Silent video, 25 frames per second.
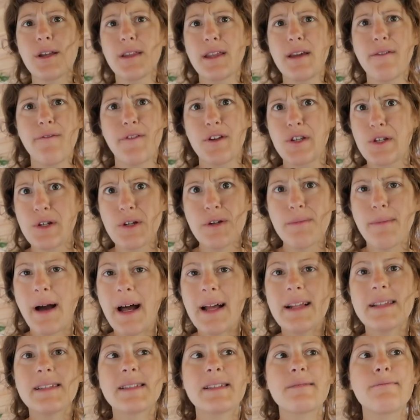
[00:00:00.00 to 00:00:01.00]
only for two
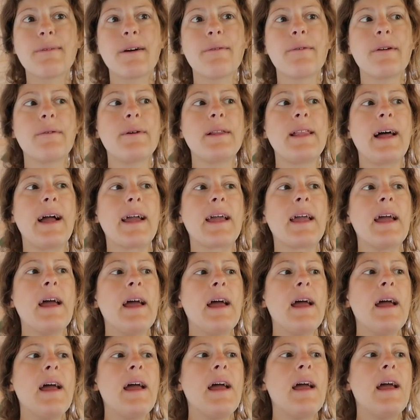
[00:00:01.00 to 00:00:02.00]
months where we were like
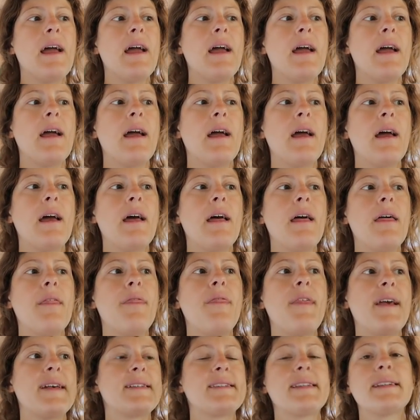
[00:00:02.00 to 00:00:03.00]

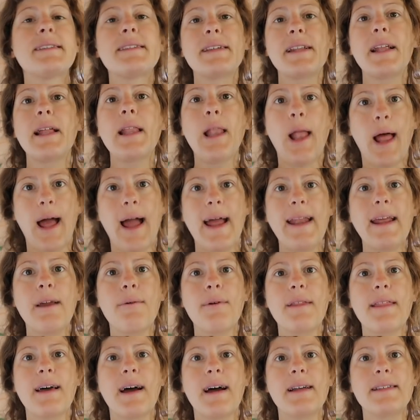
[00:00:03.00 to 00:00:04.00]
this isn't aligning
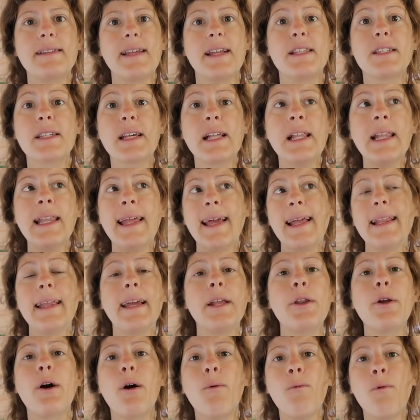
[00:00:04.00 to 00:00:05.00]
with us it's
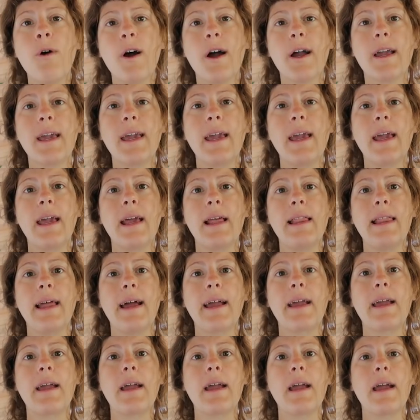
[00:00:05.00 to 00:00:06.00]
clearly not working
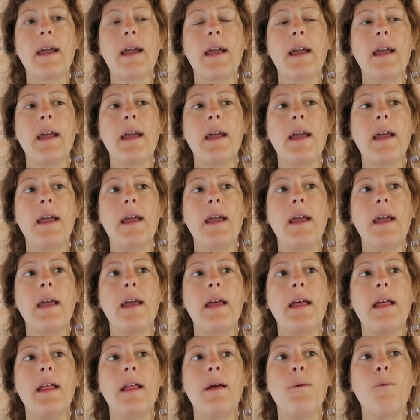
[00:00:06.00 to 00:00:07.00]
like
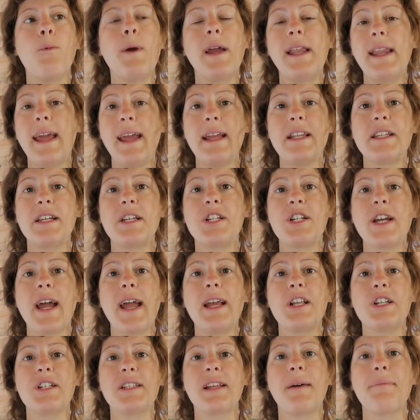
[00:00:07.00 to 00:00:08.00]
we need to
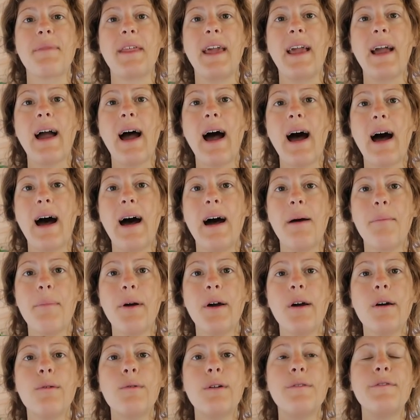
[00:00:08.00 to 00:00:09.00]
change something up
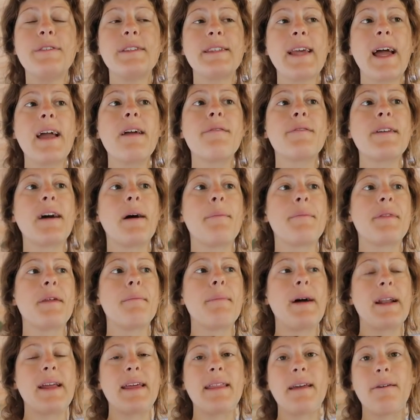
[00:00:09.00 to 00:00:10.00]
we've saved up the
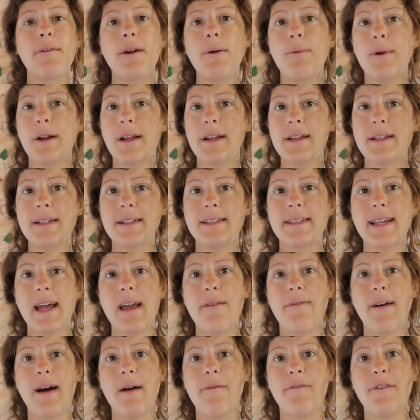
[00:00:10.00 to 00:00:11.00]
money that we wanted to
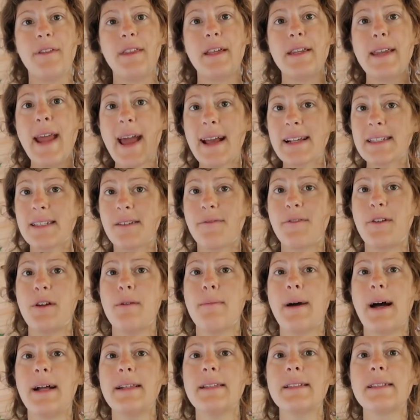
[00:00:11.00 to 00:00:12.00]
save up for the next few
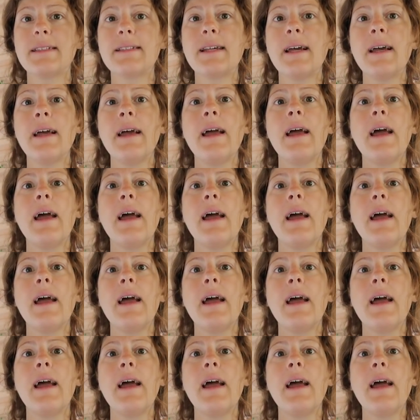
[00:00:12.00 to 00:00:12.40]
months